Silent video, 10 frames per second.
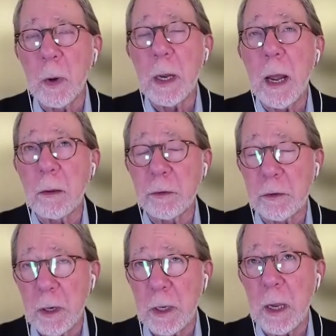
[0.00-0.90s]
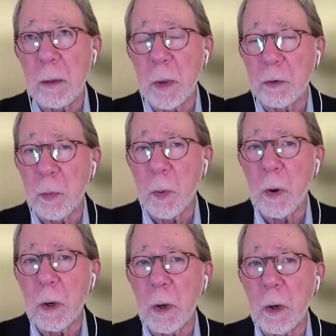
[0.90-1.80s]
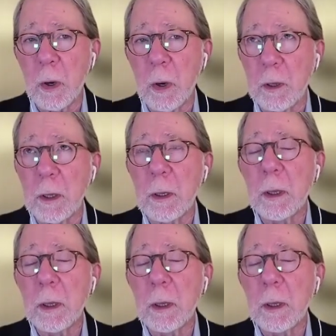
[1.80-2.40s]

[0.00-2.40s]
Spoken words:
now studying much more closely.